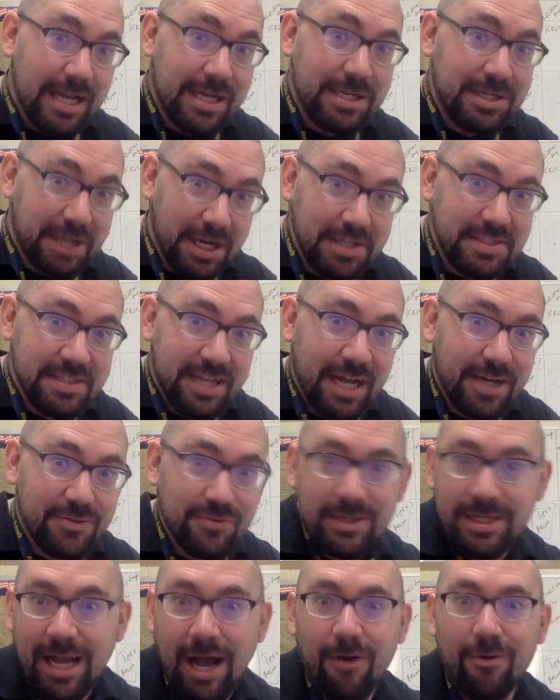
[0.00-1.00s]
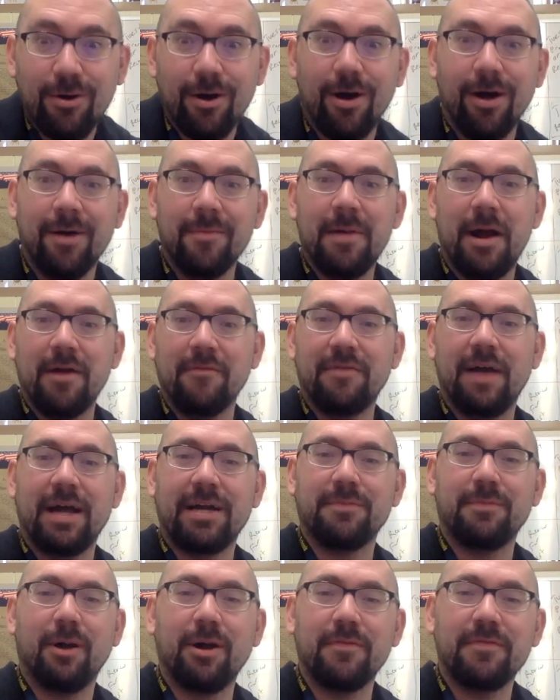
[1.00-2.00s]
does not drink alcohol. Matter of
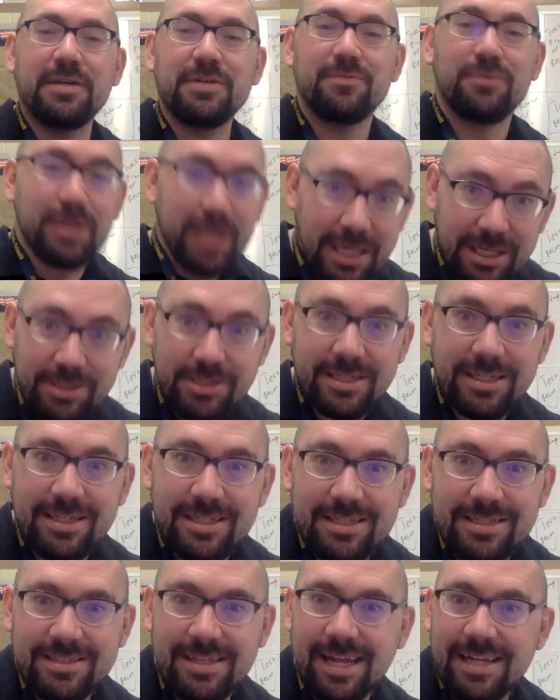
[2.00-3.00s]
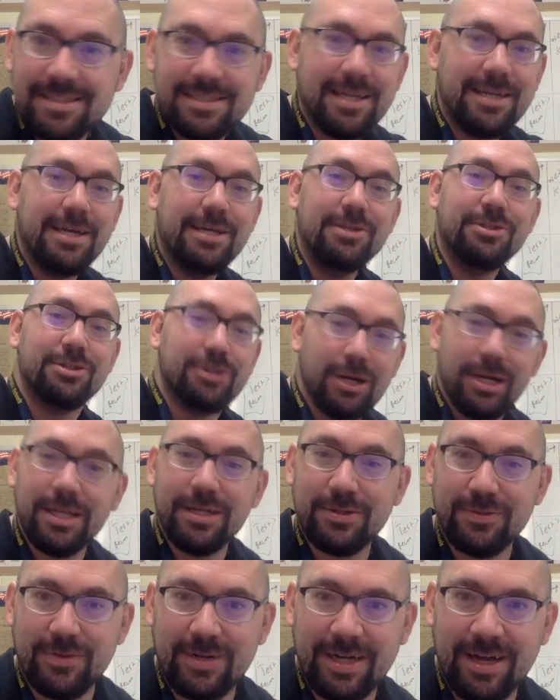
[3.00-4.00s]
fact, part of his religion states that he
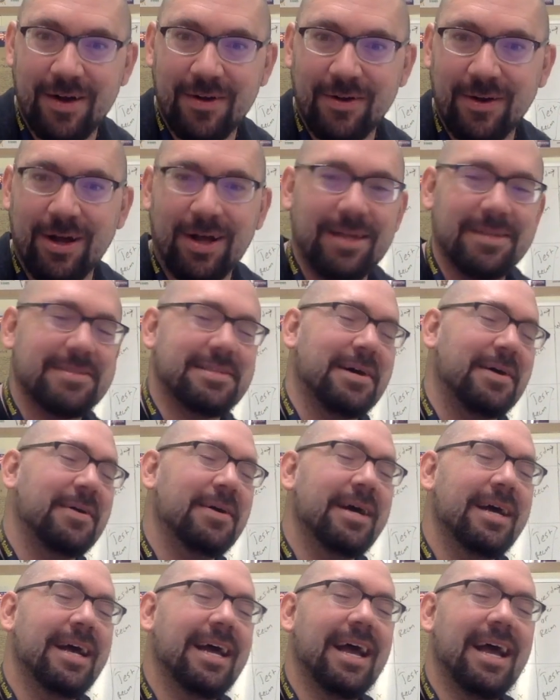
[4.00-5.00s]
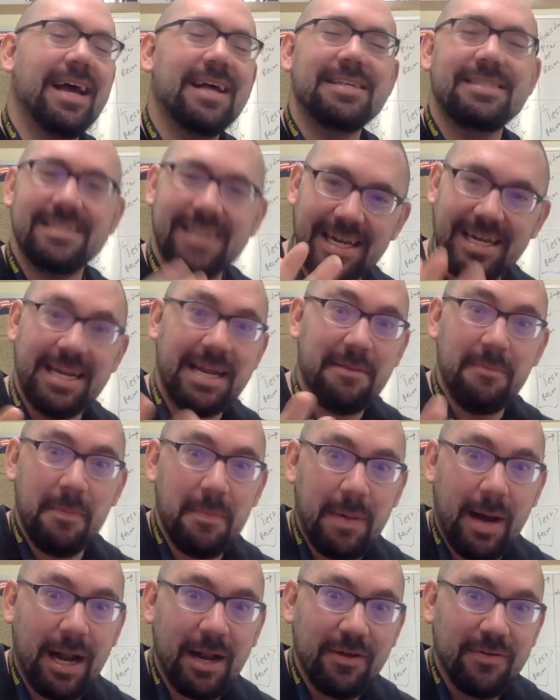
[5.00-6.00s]
shouldn't drink alcohol. So sending him a
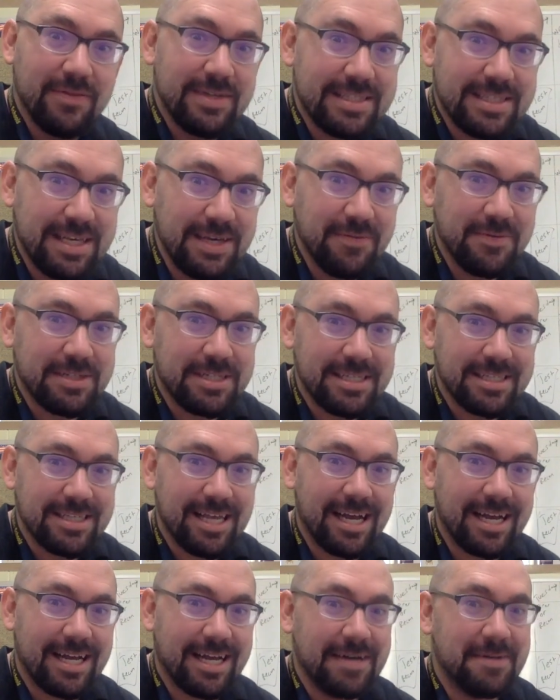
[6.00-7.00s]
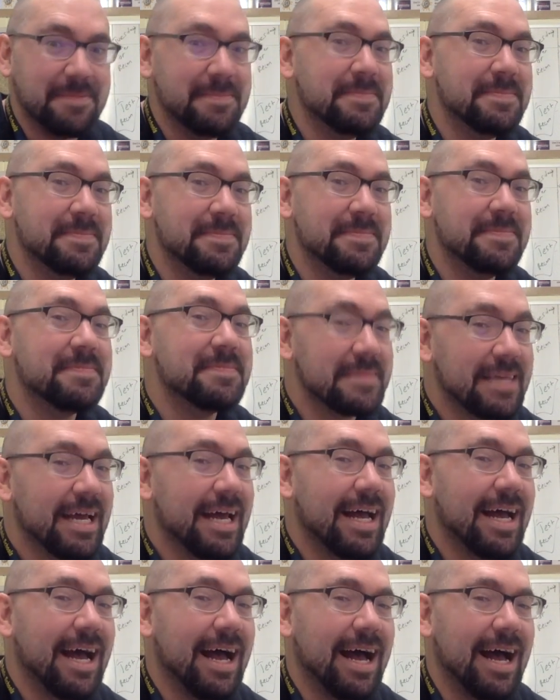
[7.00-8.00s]
bottle of whiskey was just like
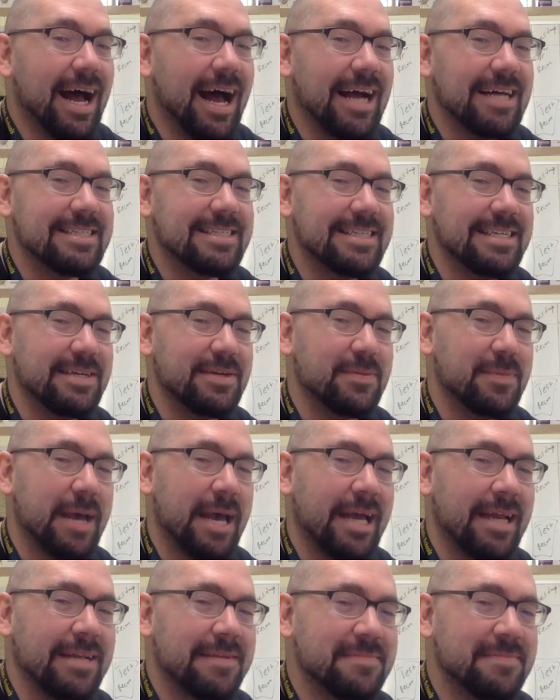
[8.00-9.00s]
I see you, man.